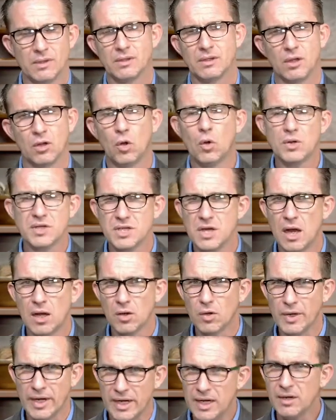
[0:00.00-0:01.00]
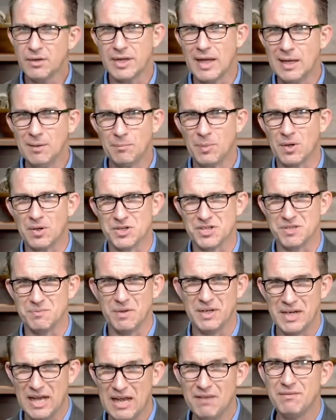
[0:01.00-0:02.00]
The Lord's not going to hear that person,
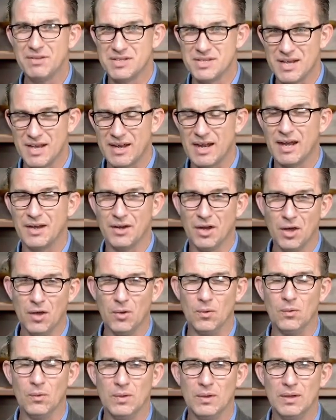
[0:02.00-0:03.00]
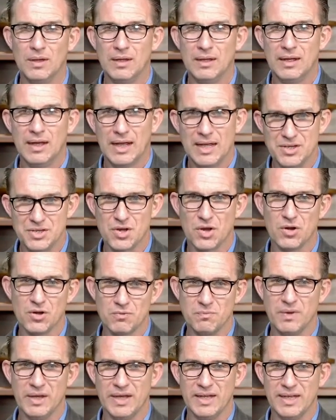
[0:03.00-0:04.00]
but David said, I know He's
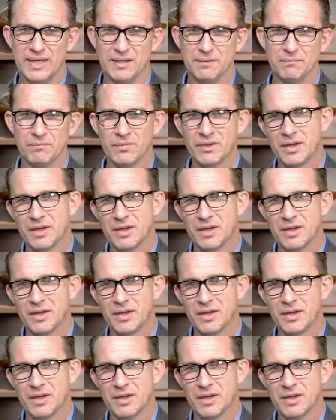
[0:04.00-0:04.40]
heard me.